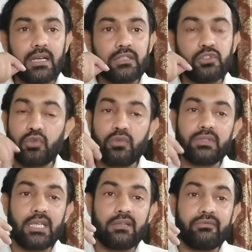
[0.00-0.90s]
So
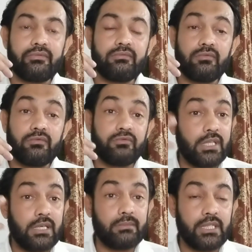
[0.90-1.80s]
there
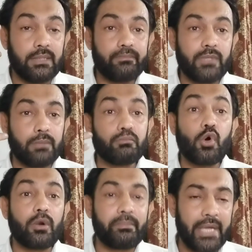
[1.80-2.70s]
will be
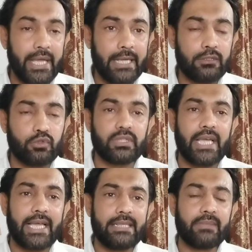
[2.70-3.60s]
more pain to the
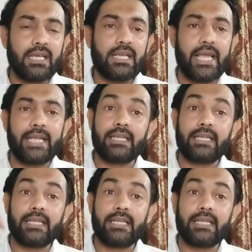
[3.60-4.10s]
animal, and